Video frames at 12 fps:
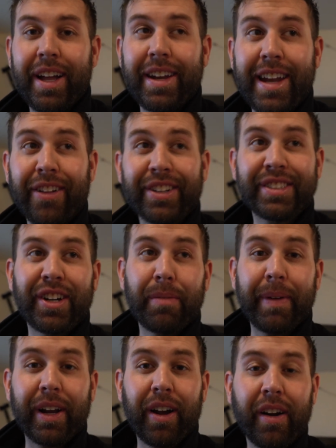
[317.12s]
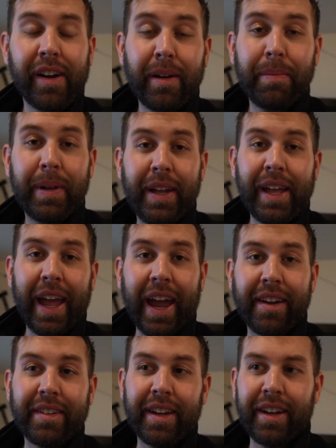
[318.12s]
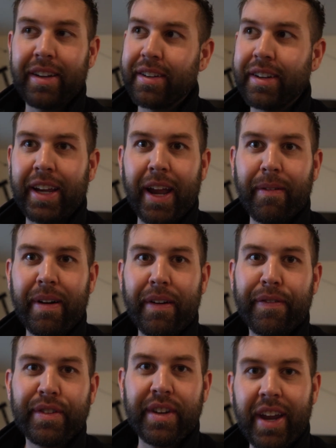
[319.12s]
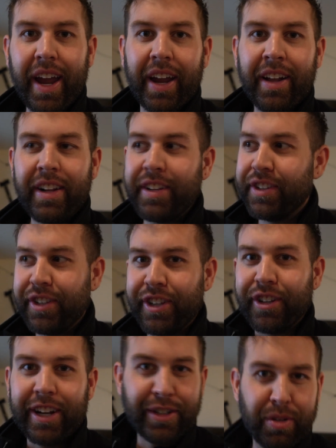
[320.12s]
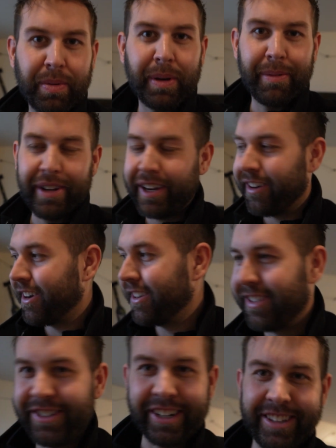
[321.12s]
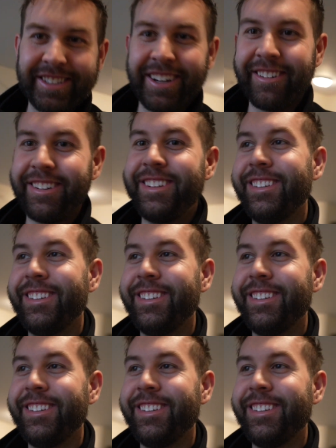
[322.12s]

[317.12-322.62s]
now let's start my car up and get ready for the day. You guys will be able to hear it. Check this out.